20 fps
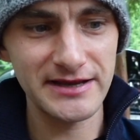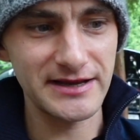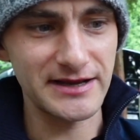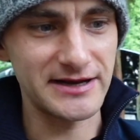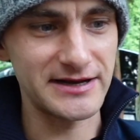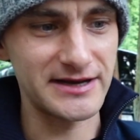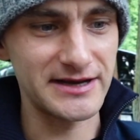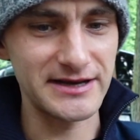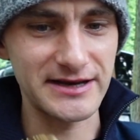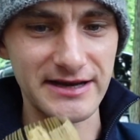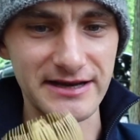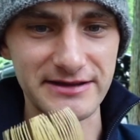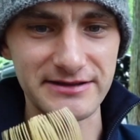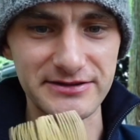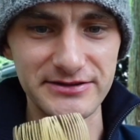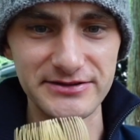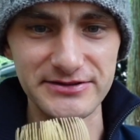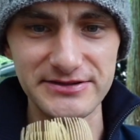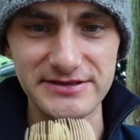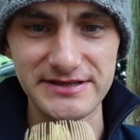and I like
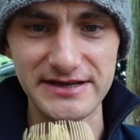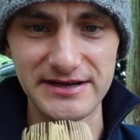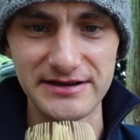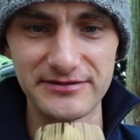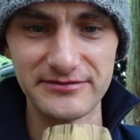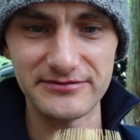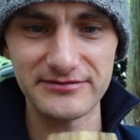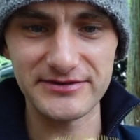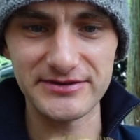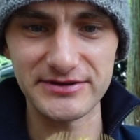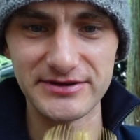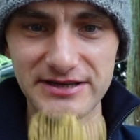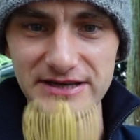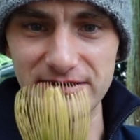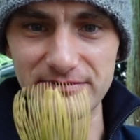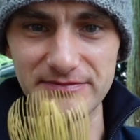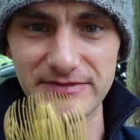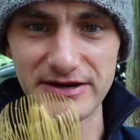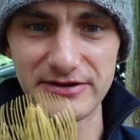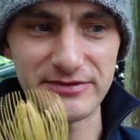to use that to
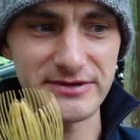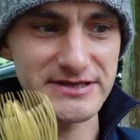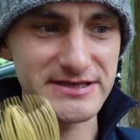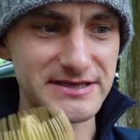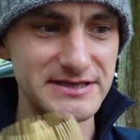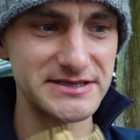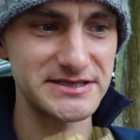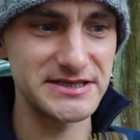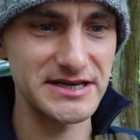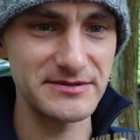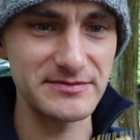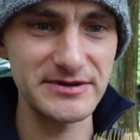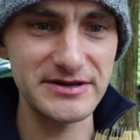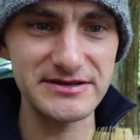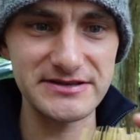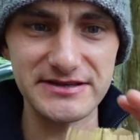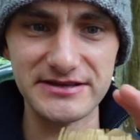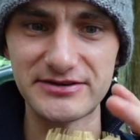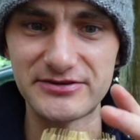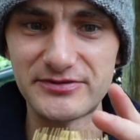keep my whisk in shape,
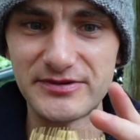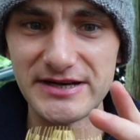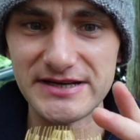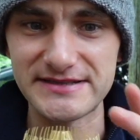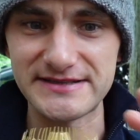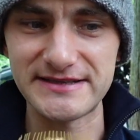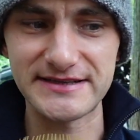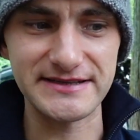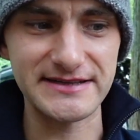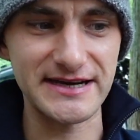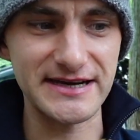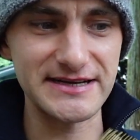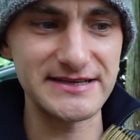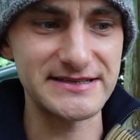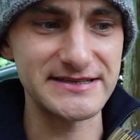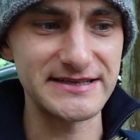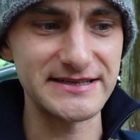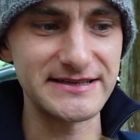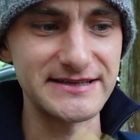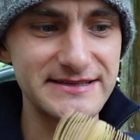because otherwise the
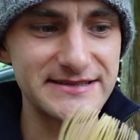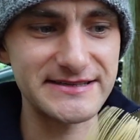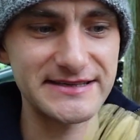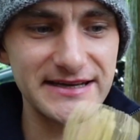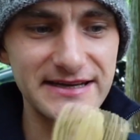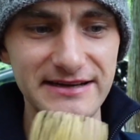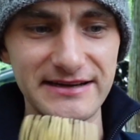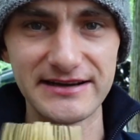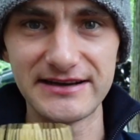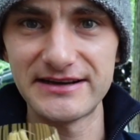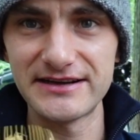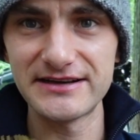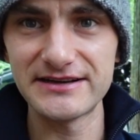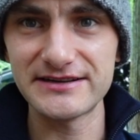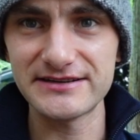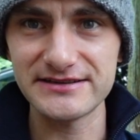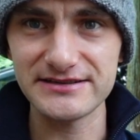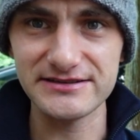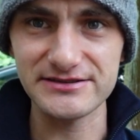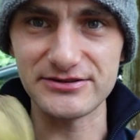tines in this get
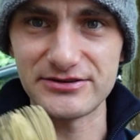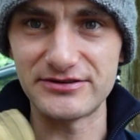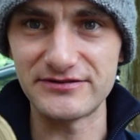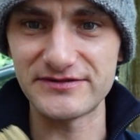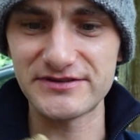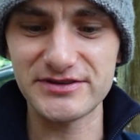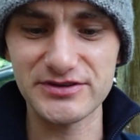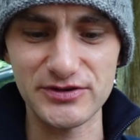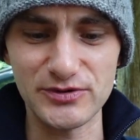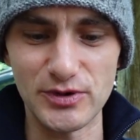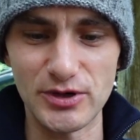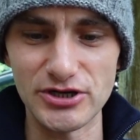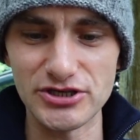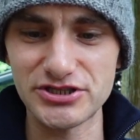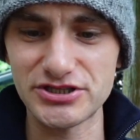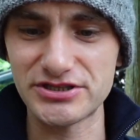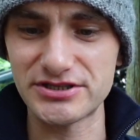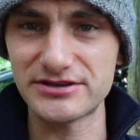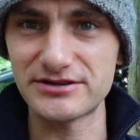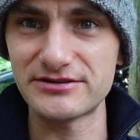sort of
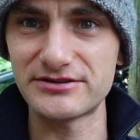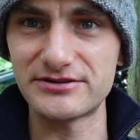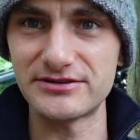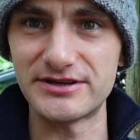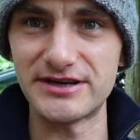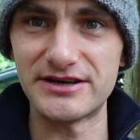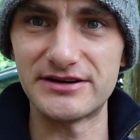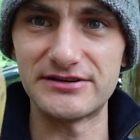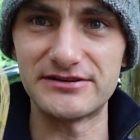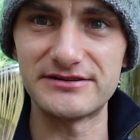squashed together.